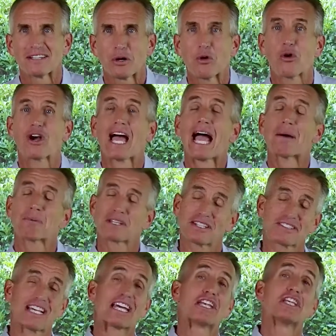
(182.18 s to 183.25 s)
or how about
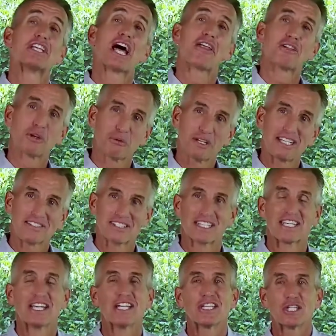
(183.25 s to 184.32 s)
this, another
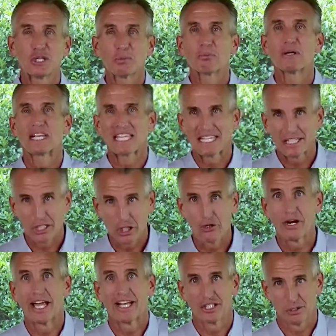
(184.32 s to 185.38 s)
reason you bring in your
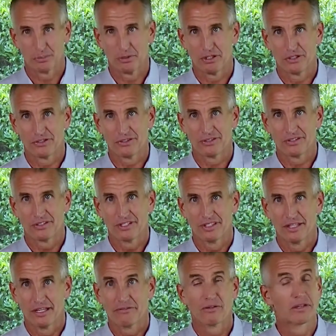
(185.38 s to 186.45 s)
experts
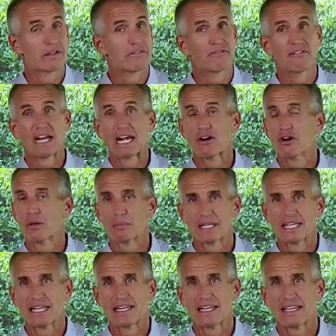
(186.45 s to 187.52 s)
from the very
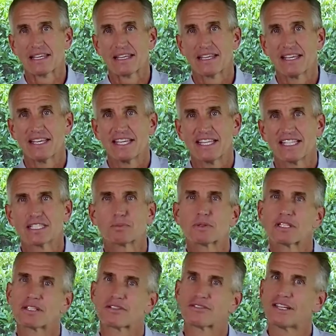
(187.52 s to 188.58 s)
beginning, is
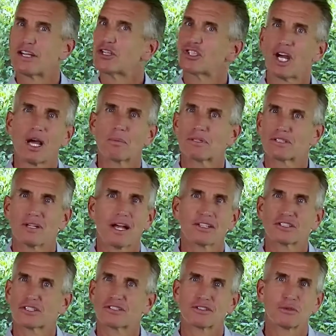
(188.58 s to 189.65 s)
because their job is not
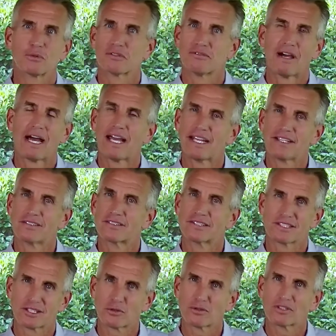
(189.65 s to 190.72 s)
just to advise the
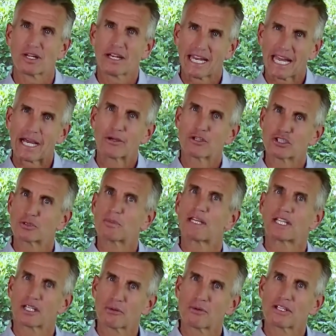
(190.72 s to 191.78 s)
district on how you spend
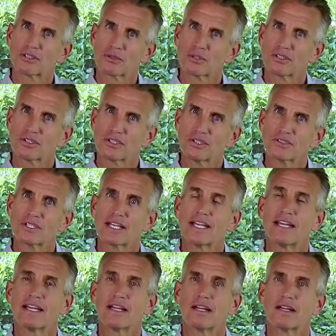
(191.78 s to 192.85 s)
your resources.
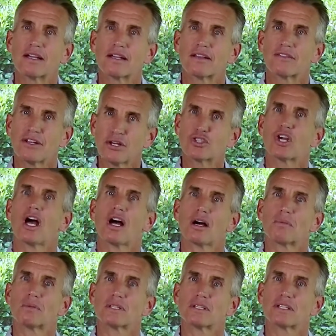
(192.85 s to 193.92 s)
Their
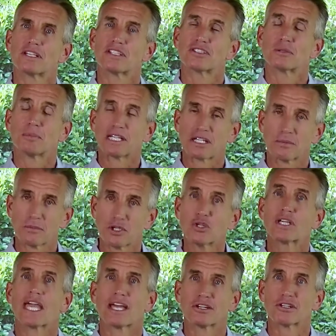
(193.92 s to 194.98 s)
job is to be
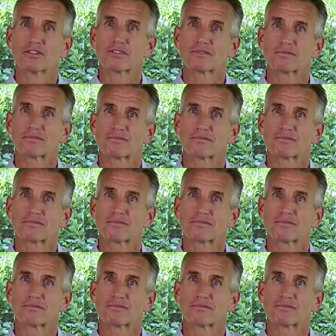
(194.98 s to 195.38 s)
communicators.